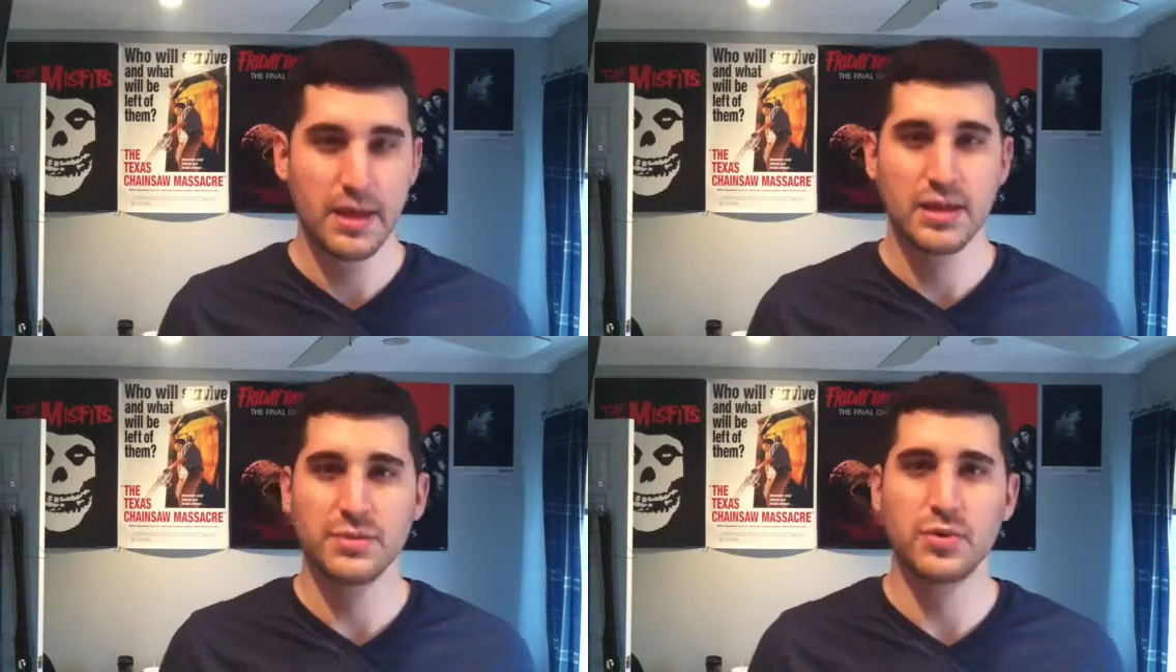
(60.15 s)

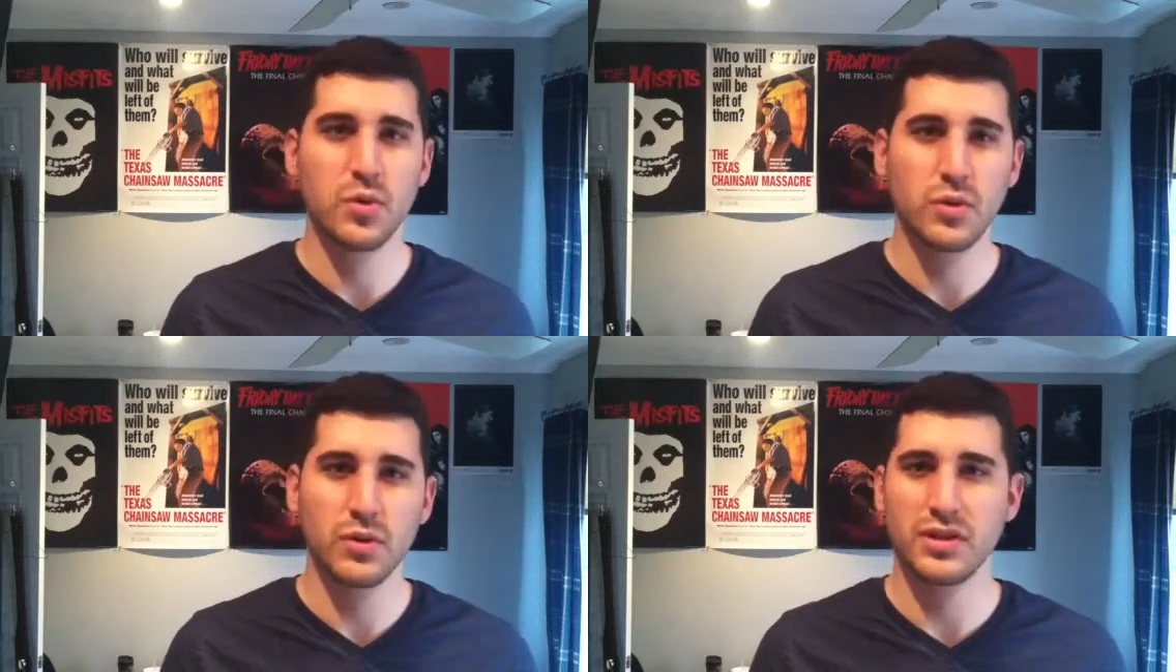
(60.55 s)
Some
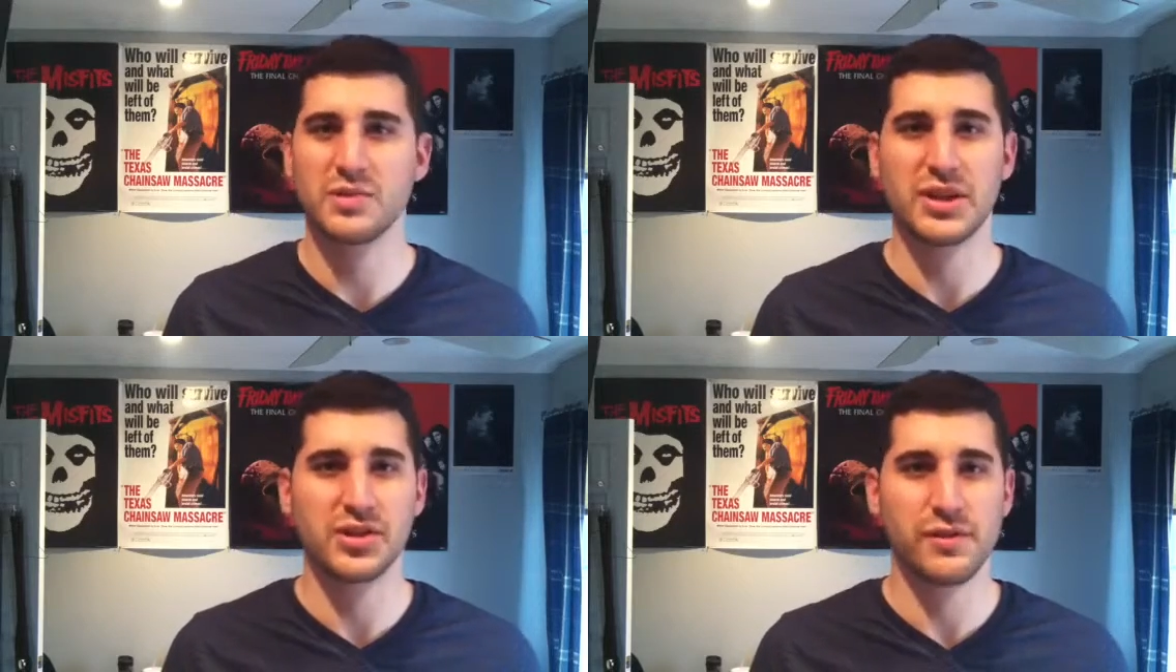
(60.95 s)
cool
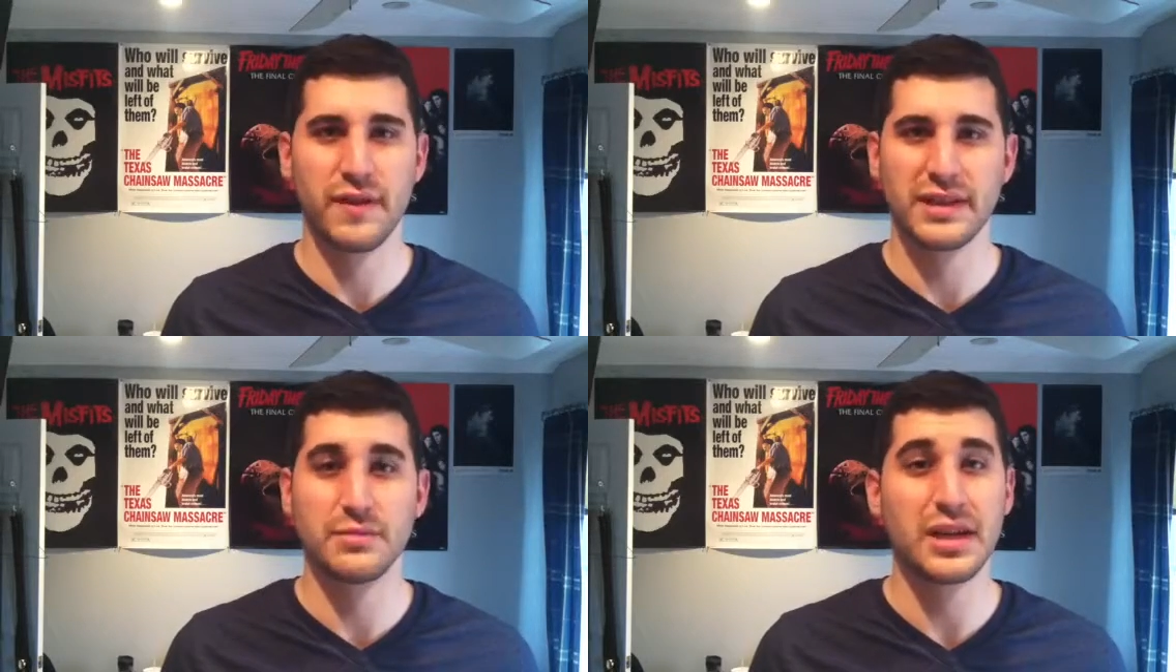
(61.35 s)
special
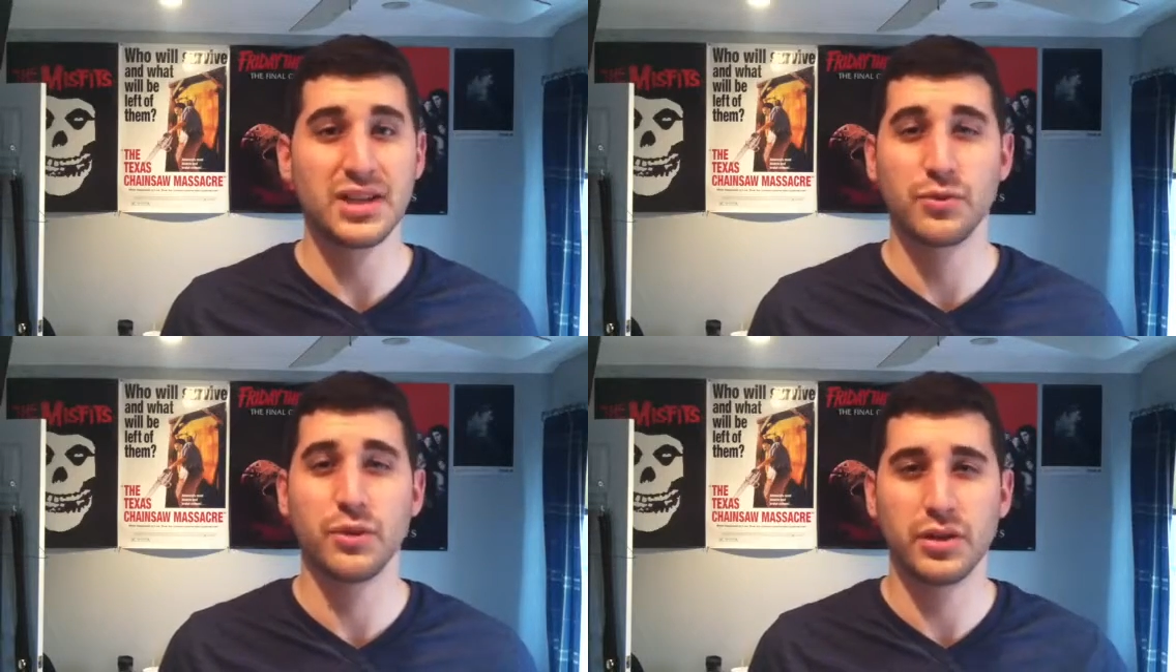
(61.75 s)
effects, some
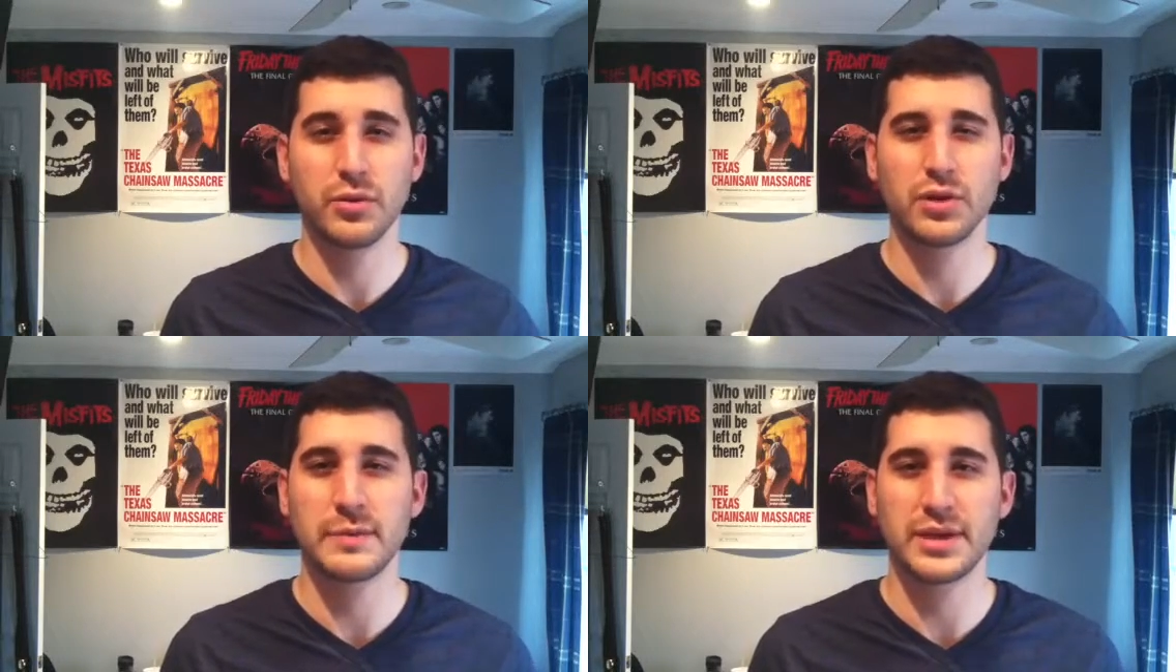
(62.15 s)
actually really
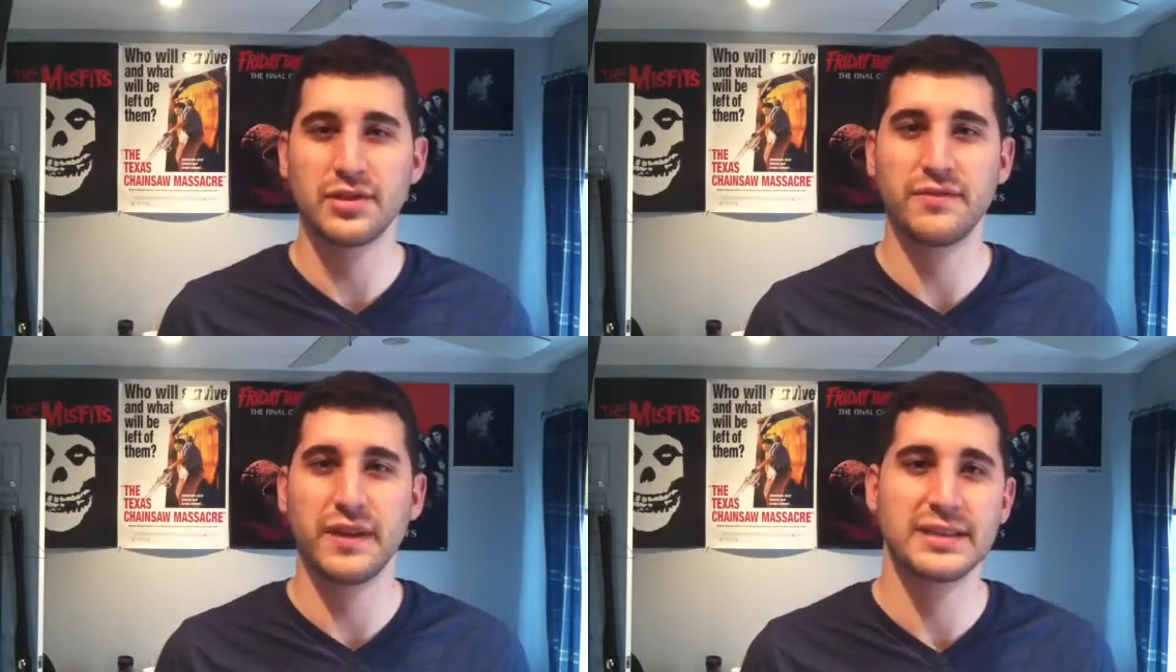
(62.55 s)
cool
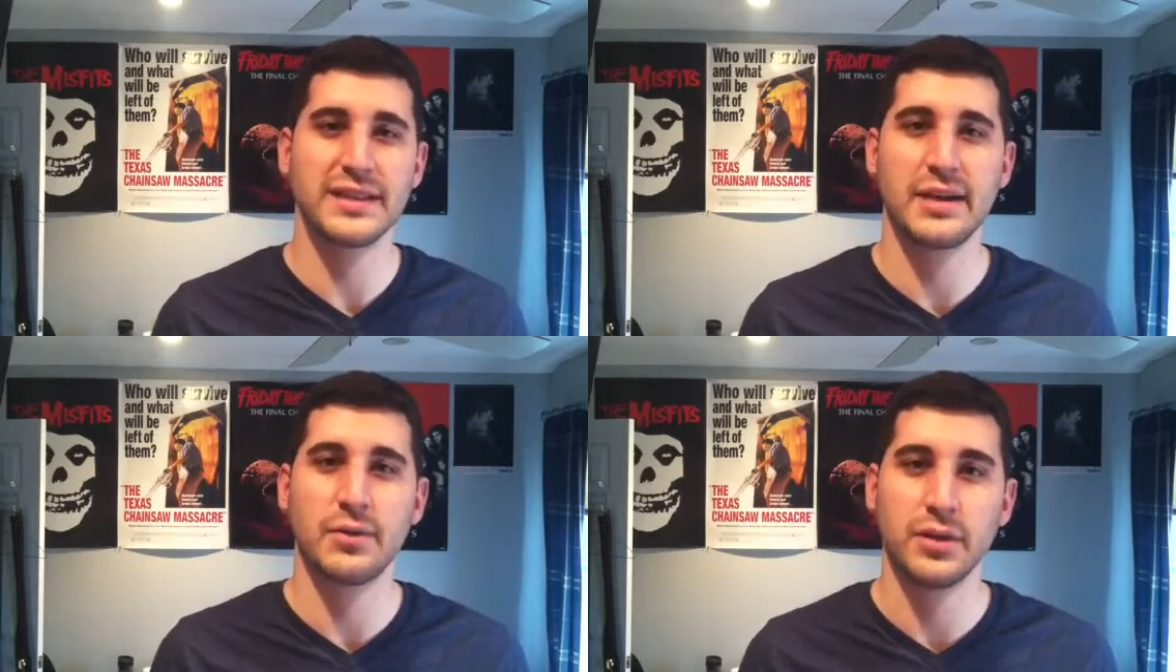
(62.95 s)
special effects in
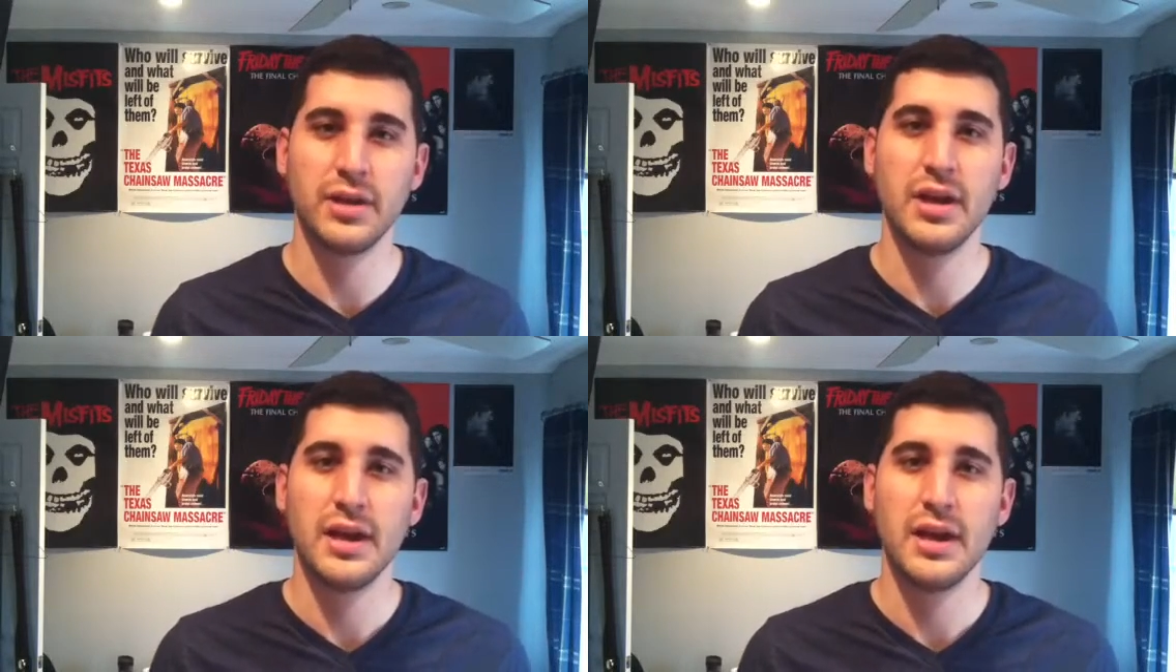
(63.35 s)
that one.